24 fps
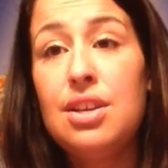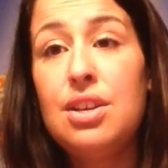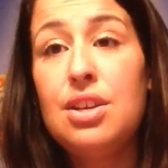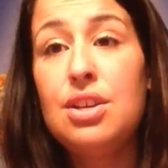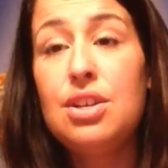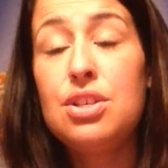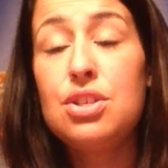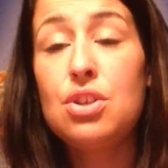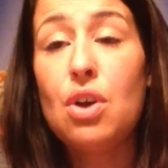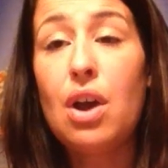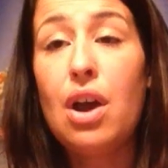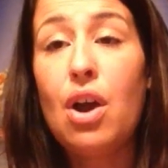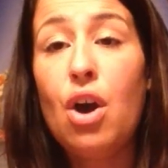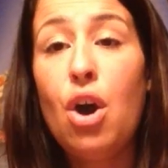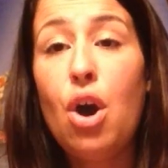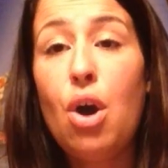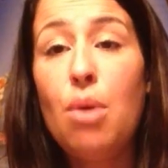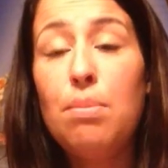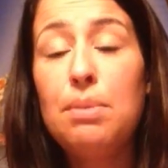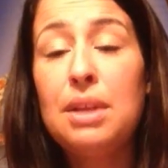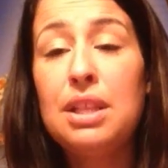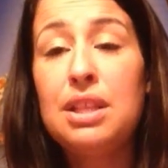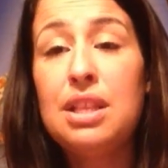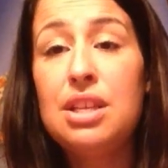So I
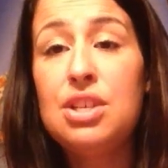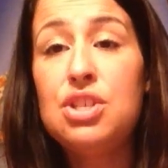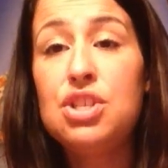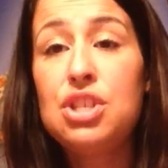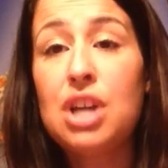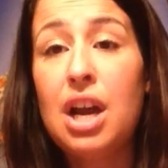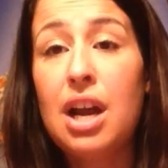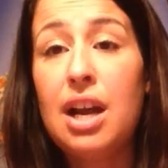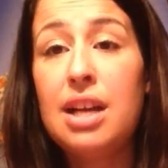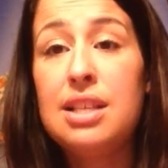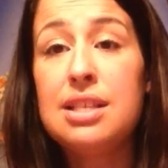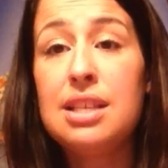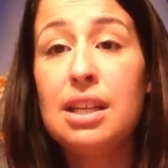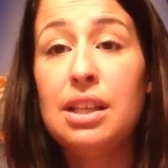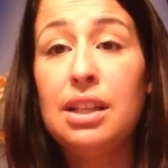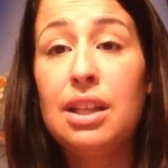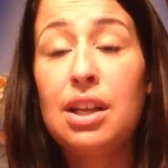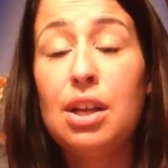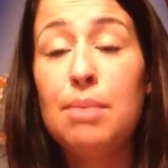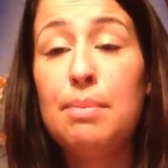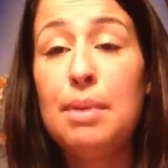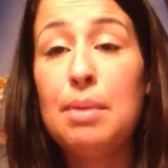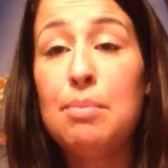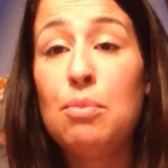hope that this shines a
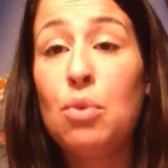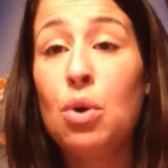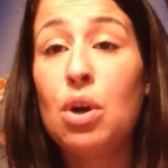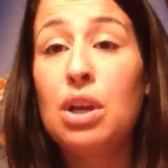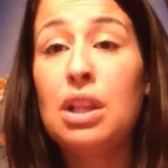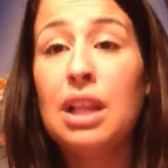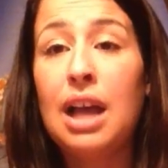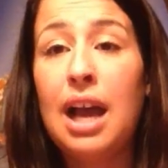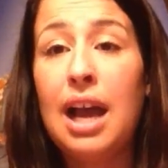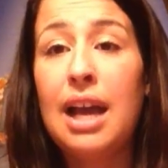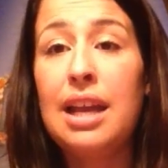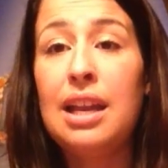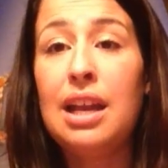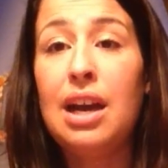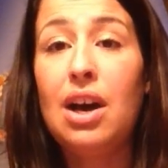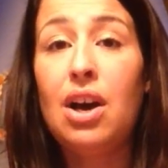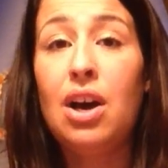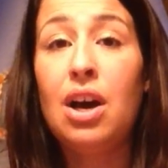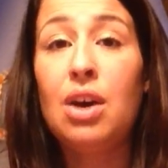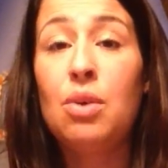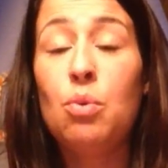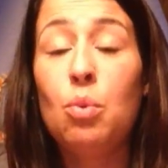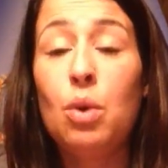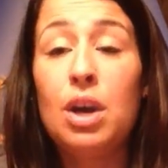little bit more light
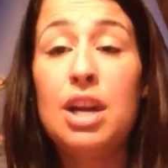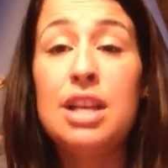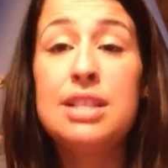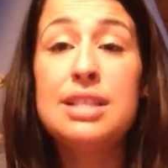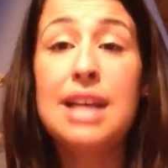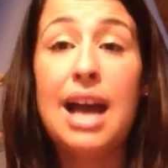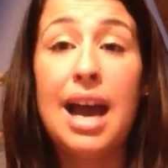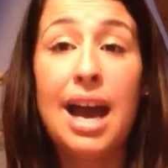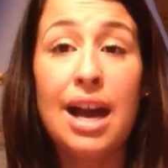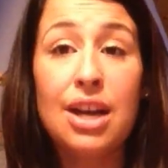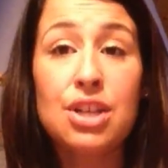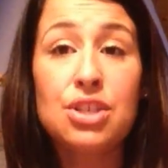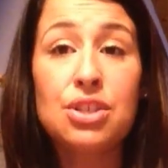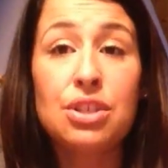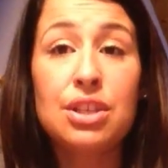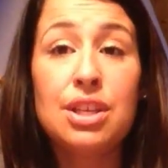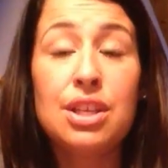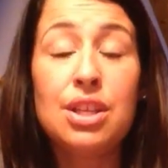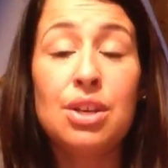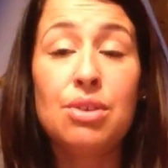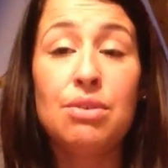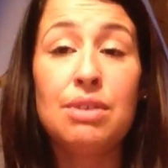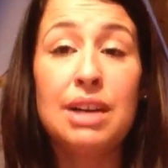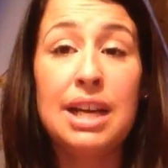on what is
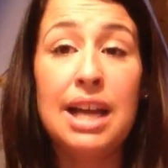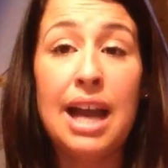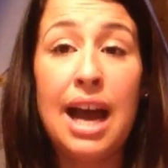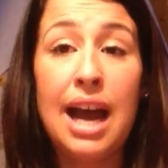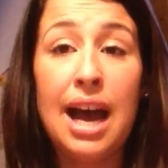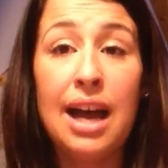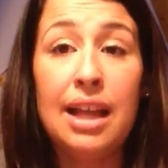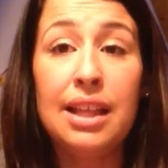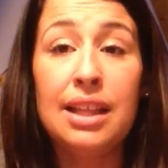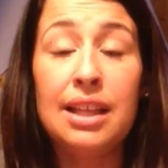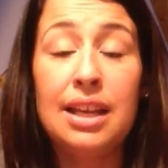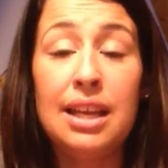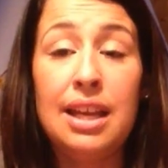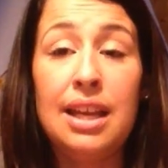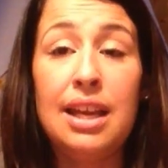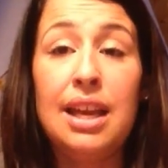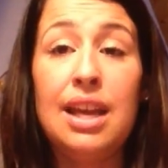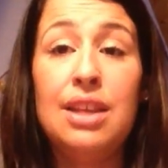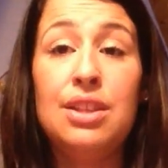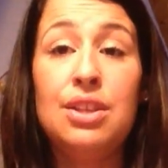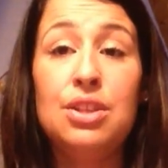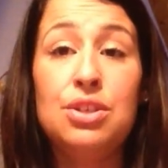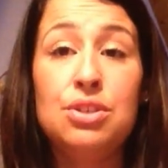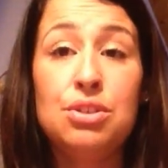actually the reality
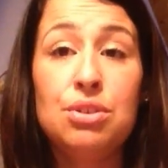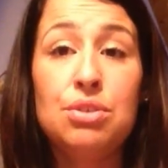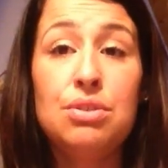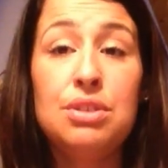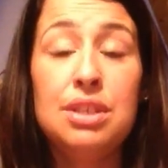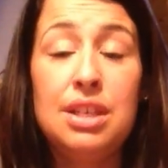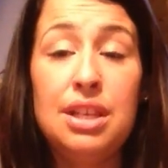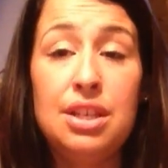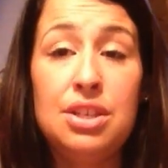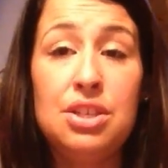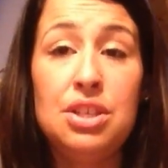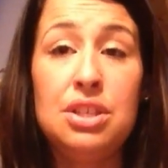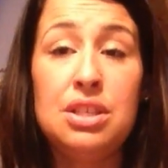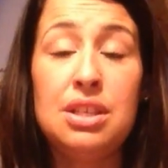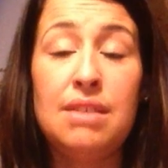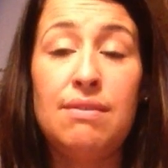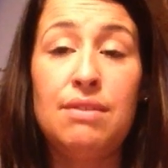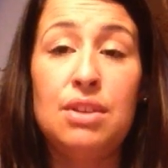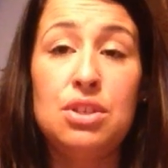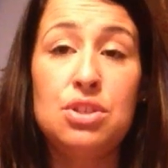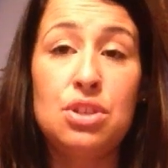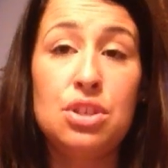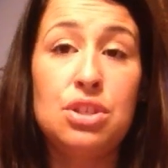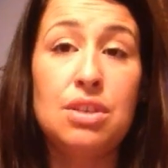and the true teachings of
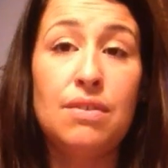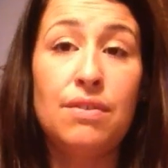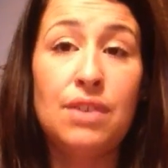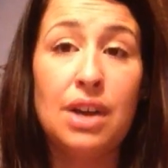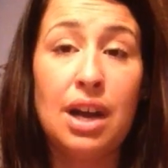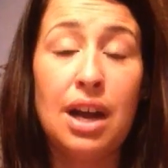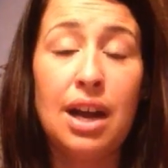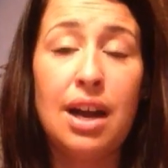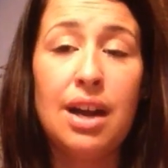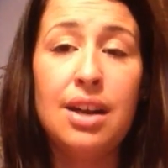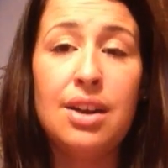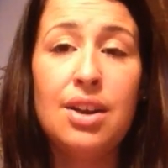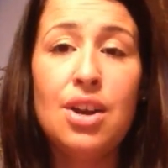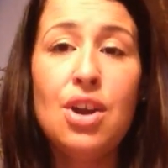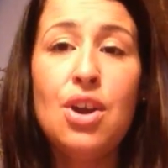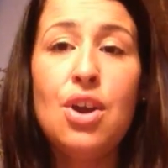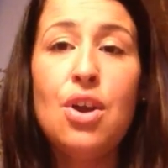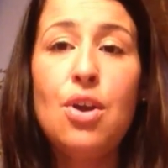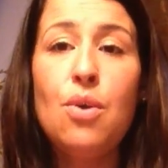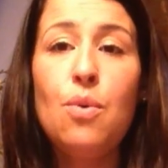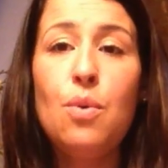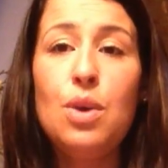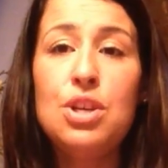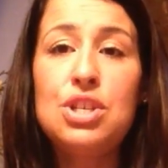the Church of God,
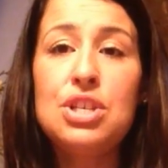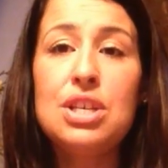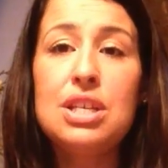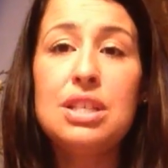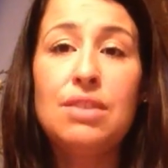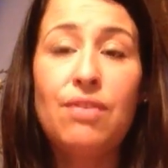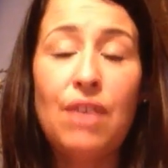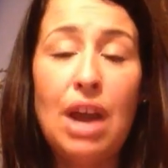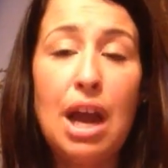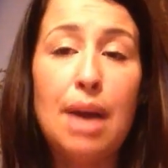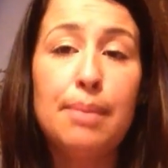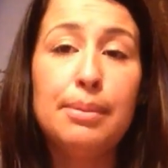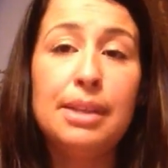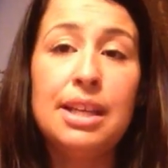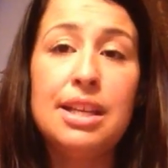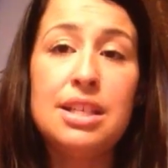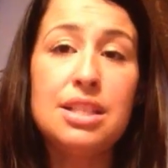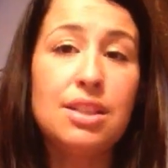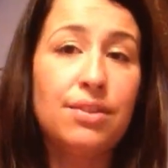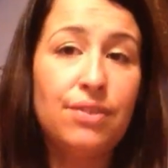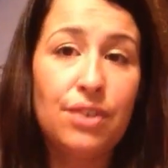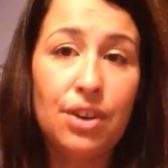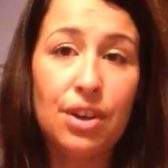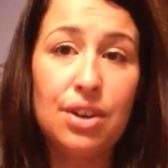which is family
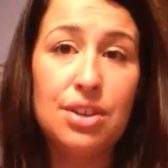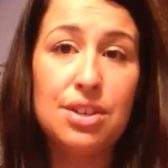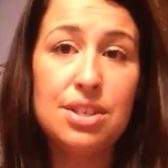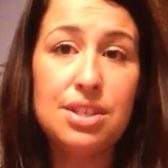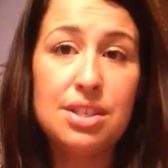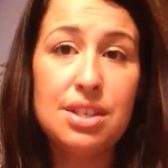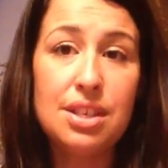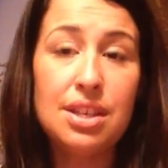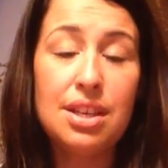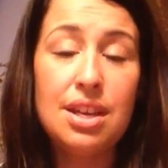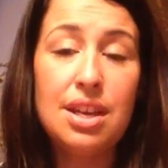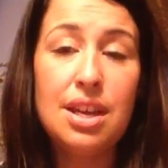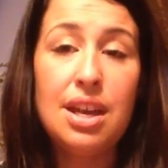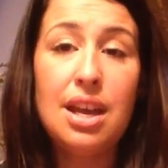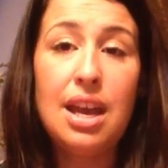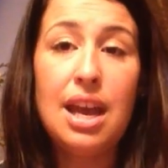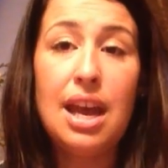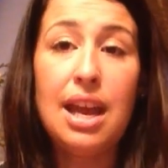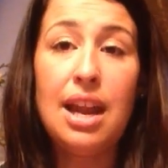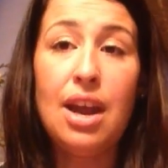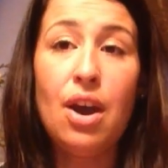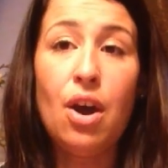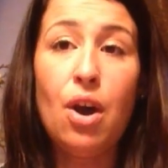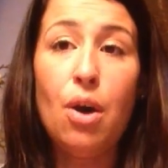is first.
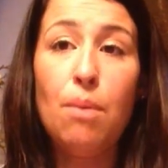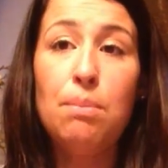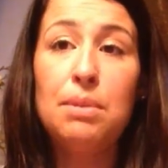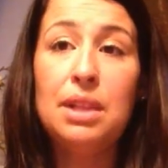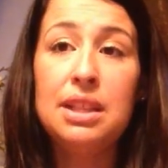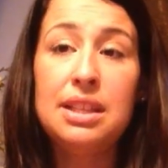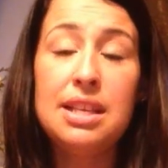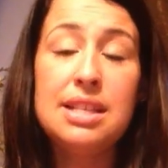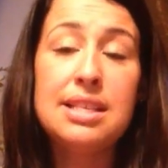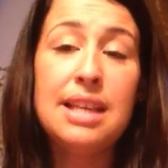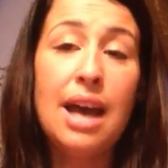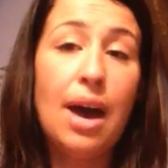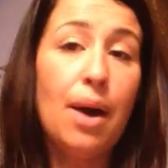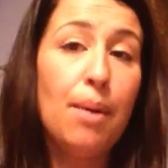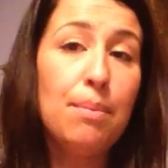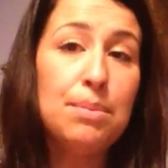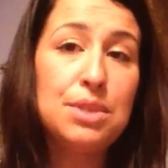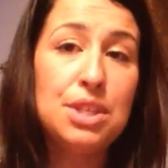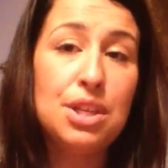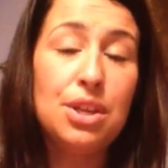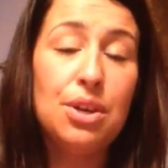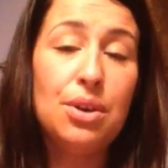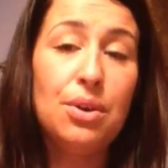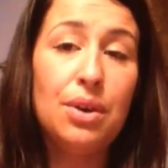And I hope that this
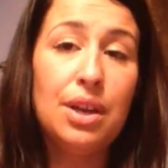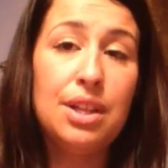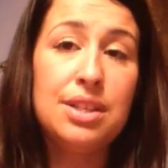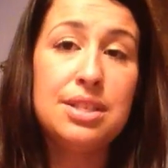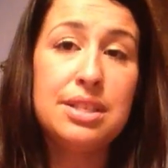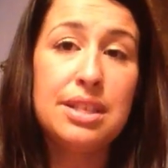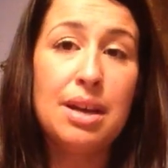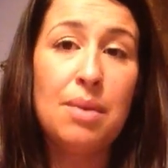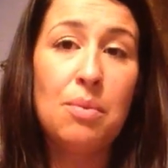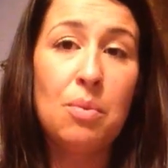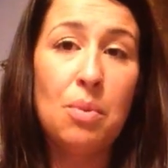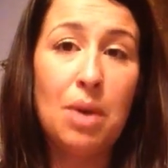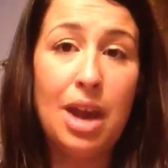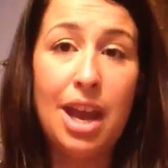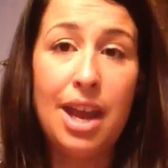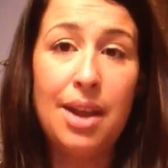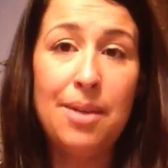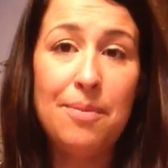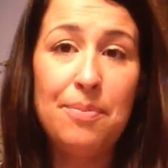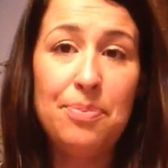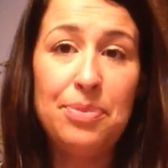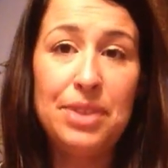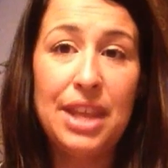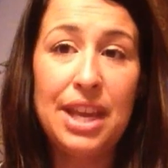helps you in some
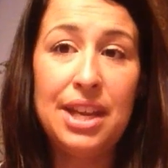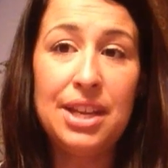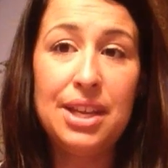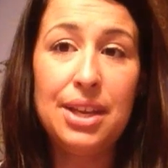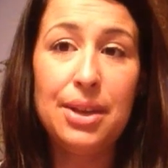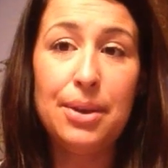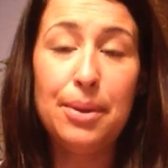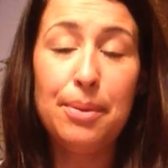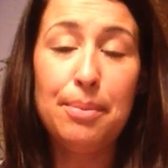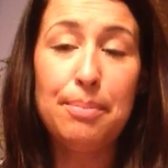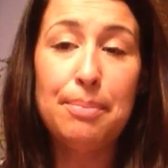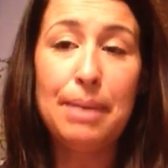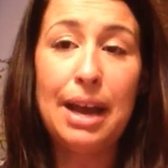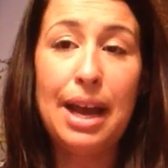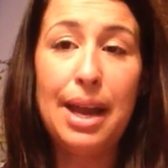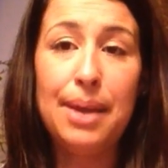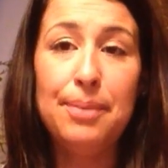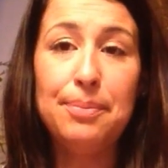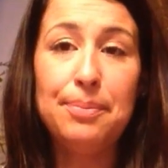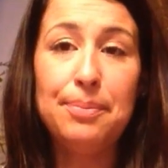way. Thank you. Bye.